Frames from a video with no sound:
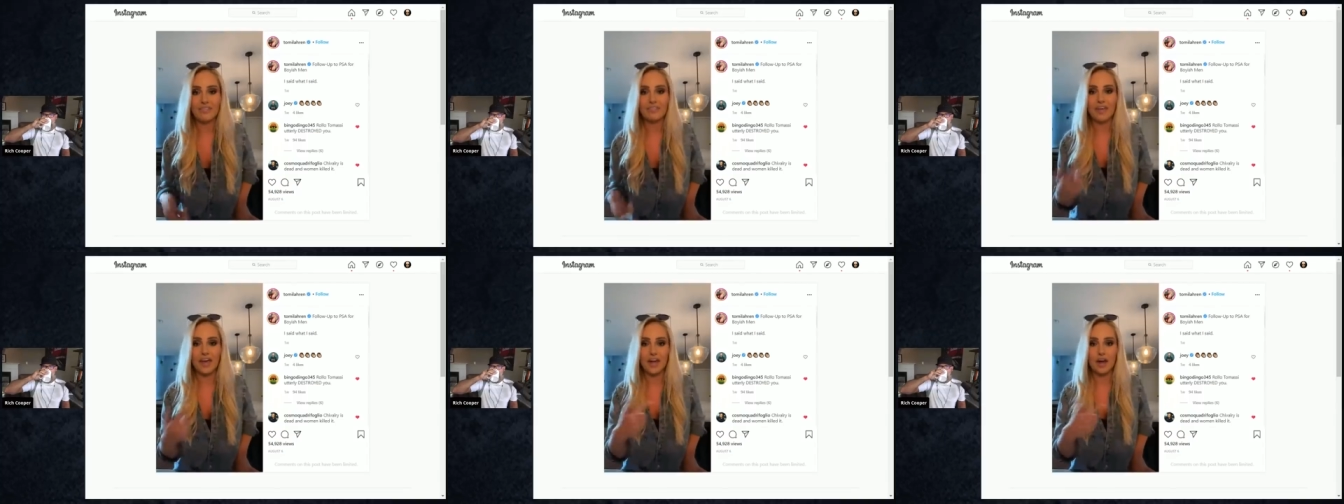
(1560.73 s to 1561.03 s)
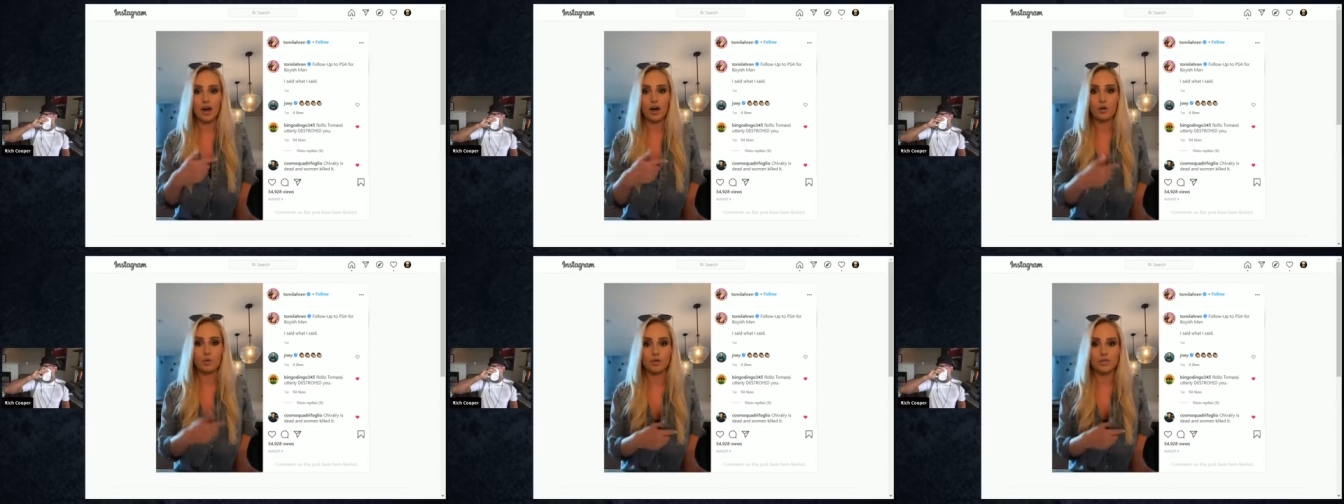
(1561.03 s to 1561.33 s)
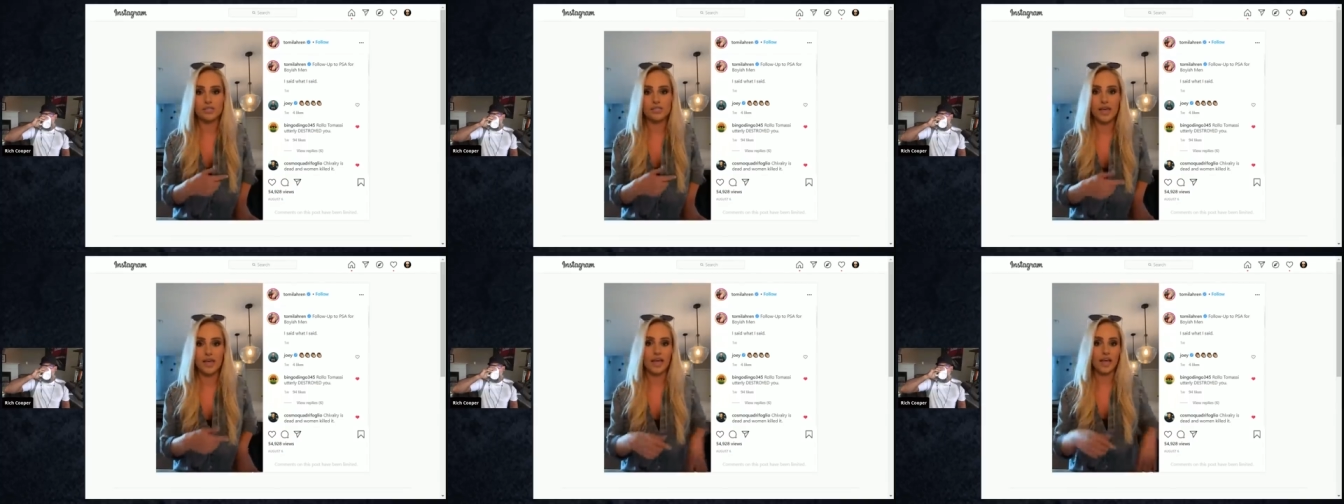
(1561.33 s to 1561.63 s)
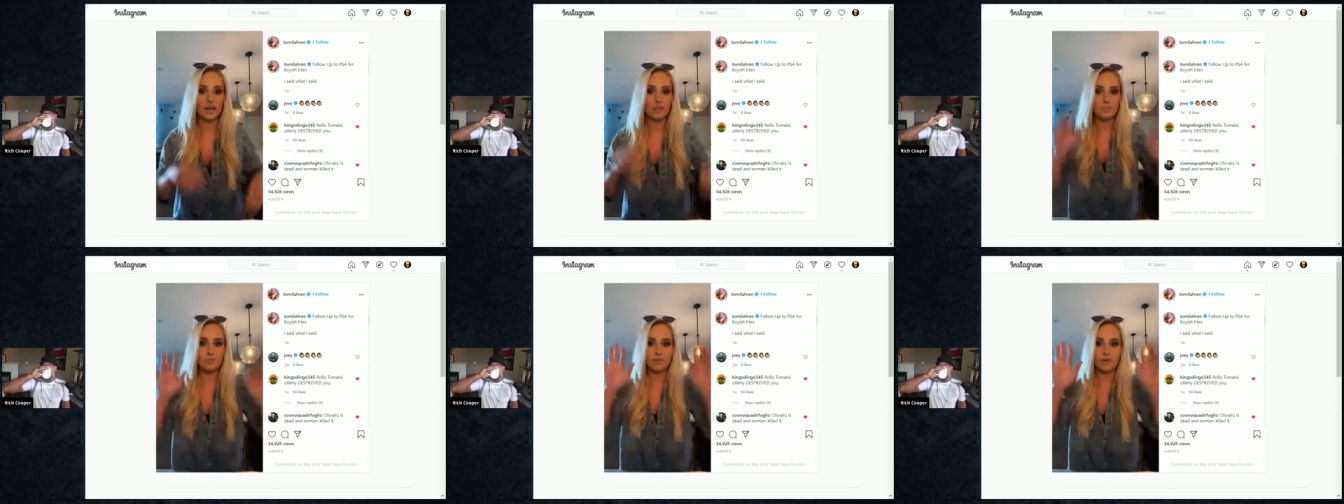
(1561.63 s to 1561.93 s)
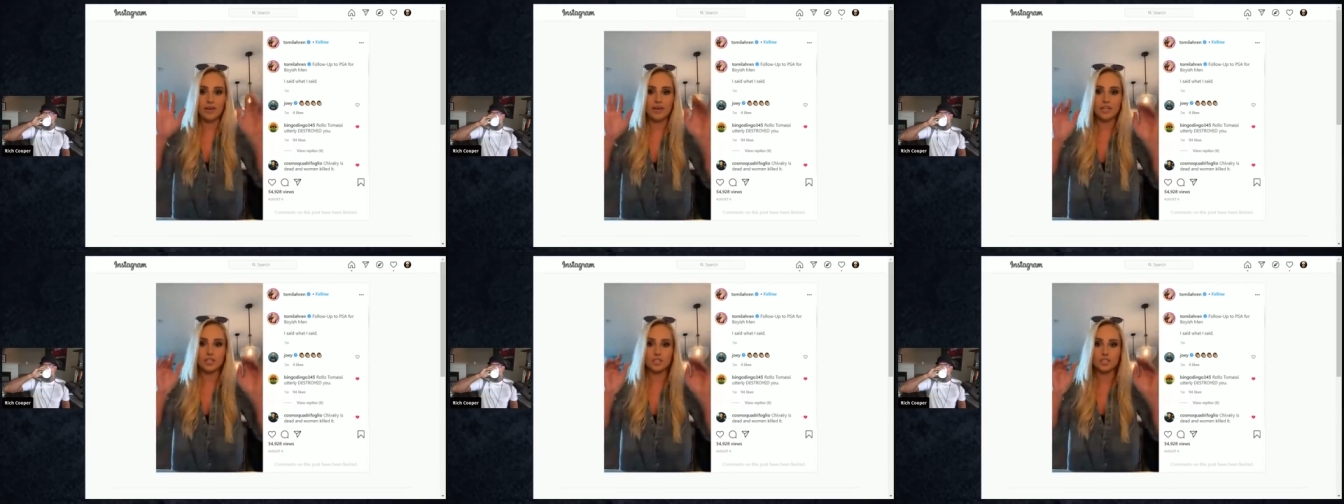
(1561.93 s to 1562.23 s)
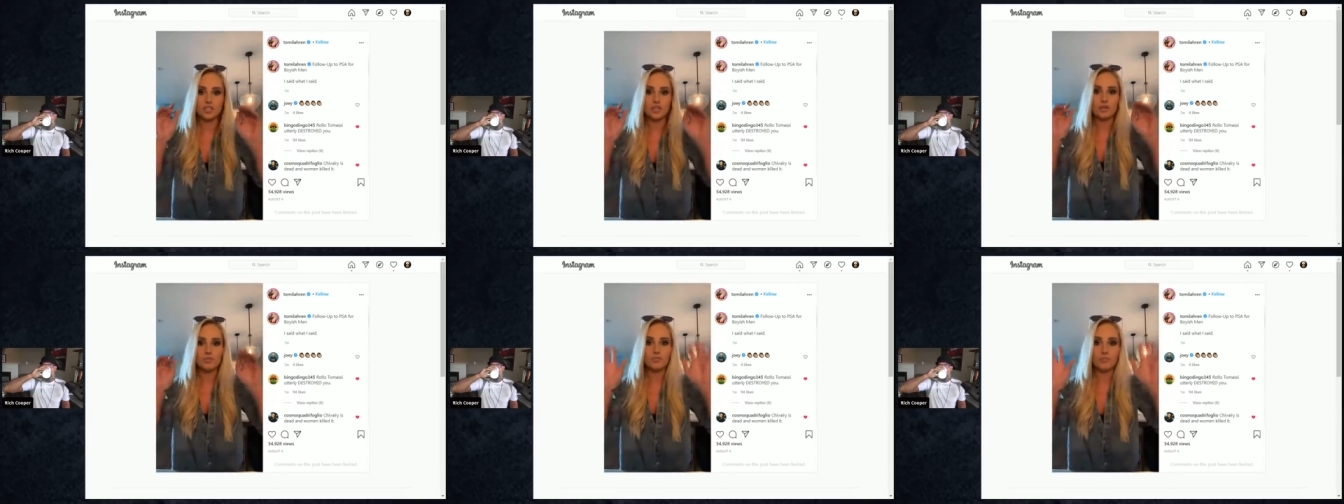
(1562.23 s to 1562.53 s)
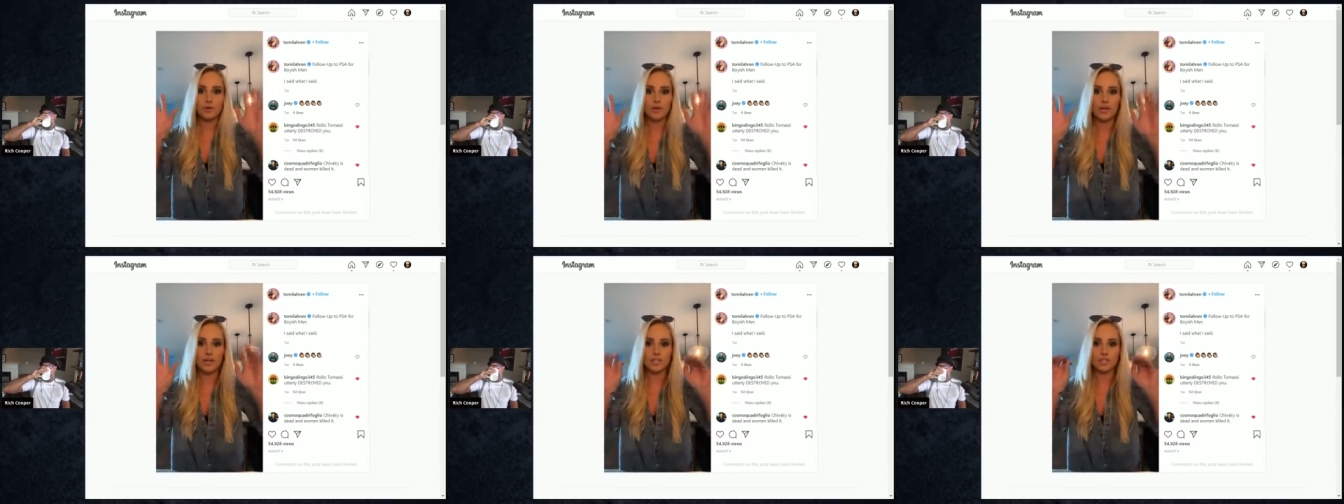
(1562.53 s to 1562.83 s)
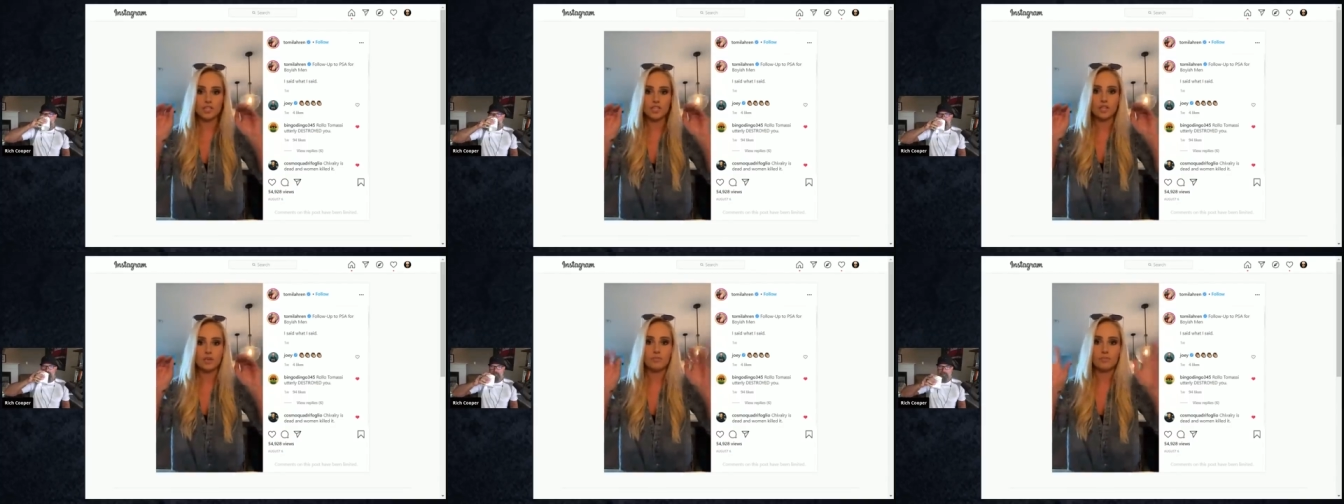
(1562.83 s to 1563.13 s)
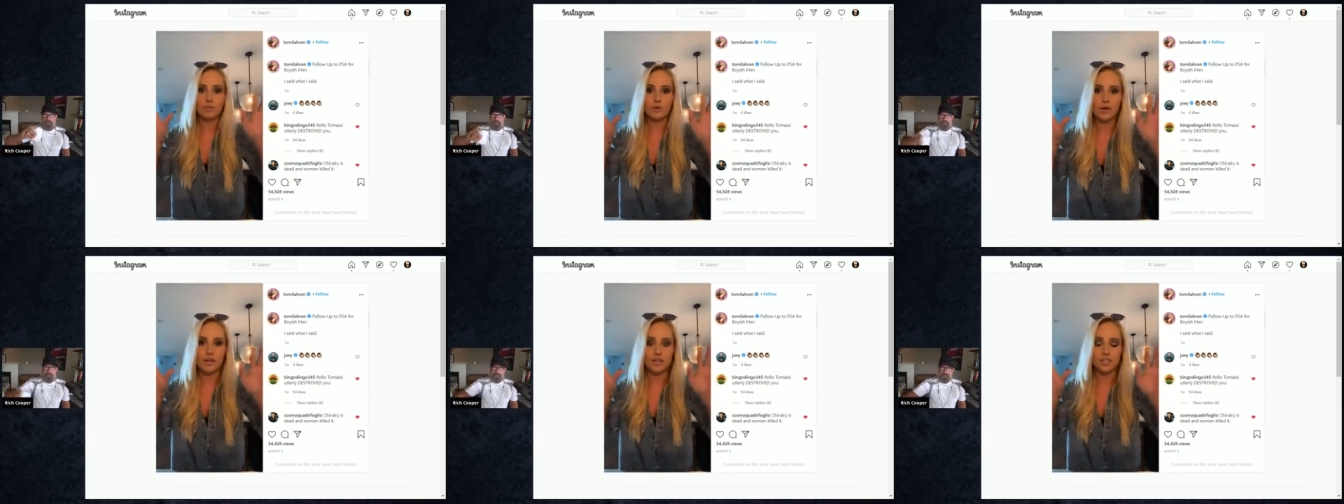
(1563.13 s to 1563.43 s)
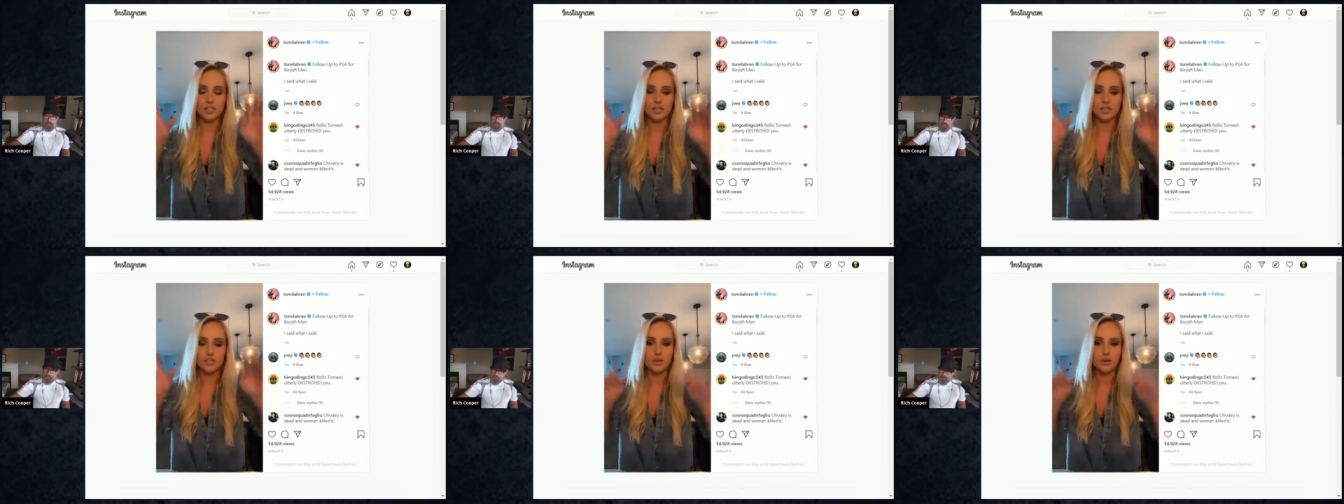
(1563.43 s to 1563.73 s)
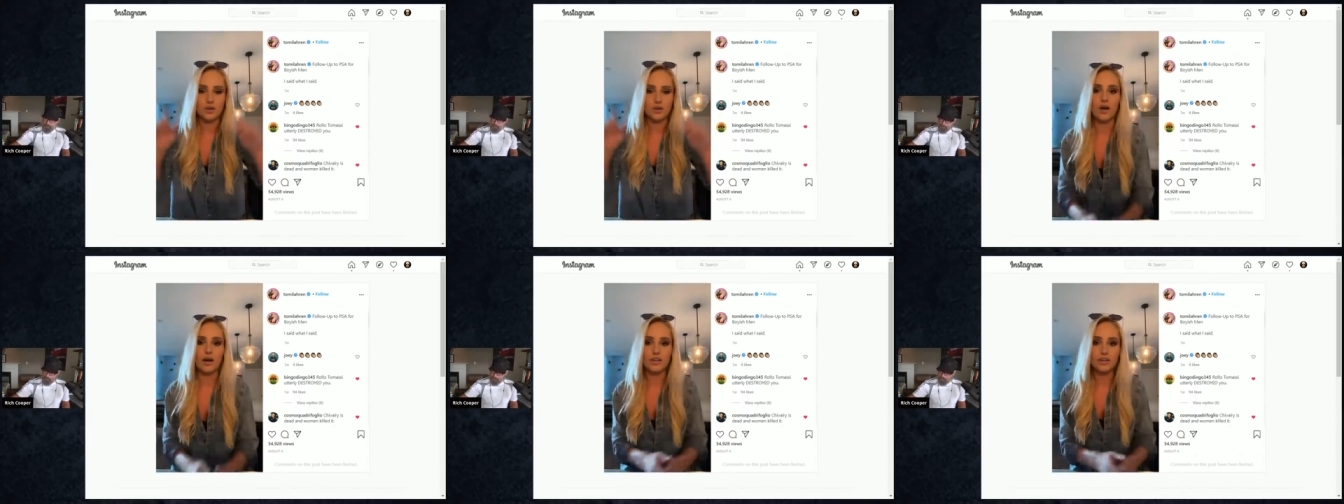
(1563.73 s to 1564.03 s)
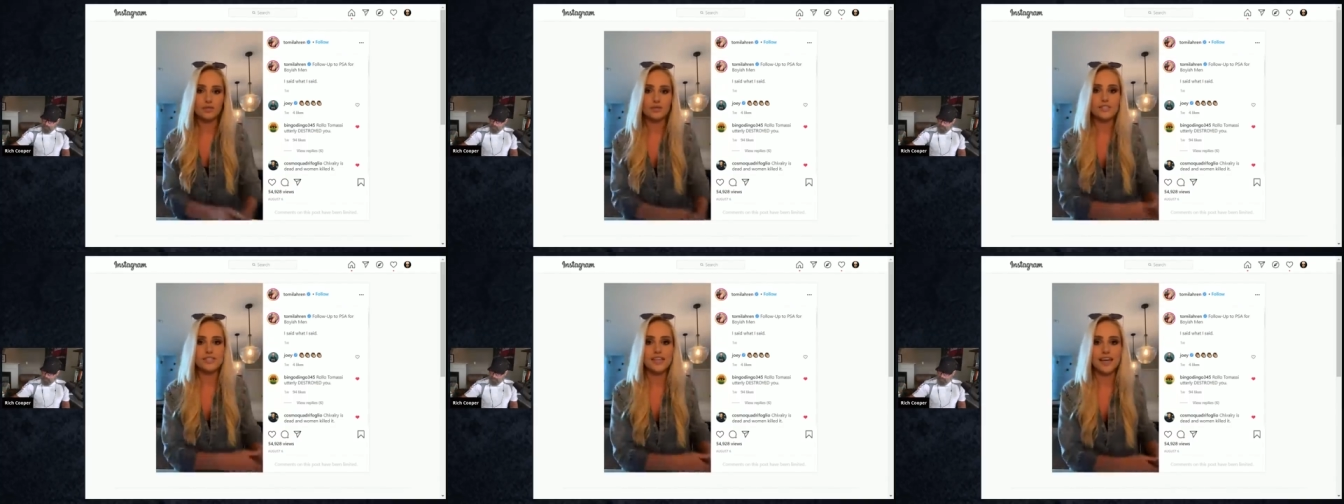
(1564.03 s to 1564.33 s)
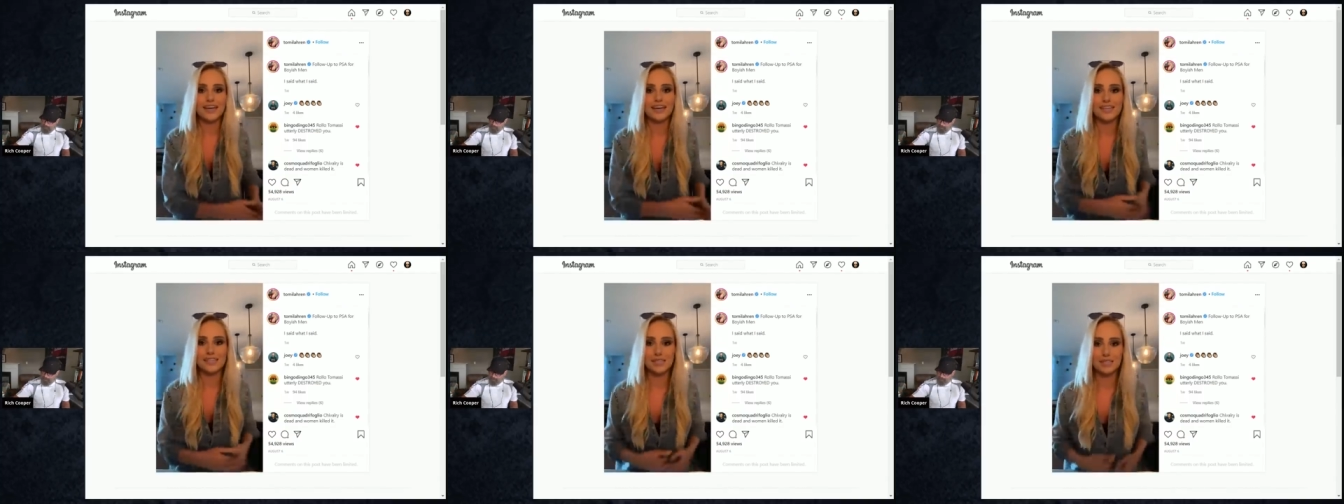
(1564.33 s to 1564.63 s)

and they all were saying, preach, preach, preach. What you said